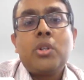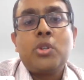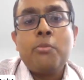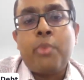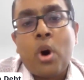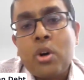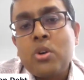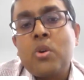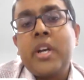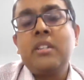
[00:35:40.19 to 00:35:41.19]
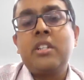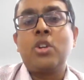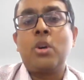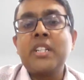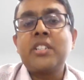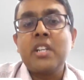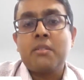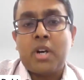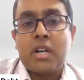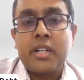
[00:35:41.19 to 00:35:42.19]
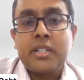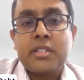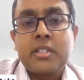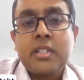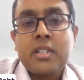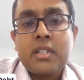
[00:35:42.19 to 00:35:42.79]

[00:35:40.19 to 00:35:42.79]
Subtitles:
to borrow in the domestic markets,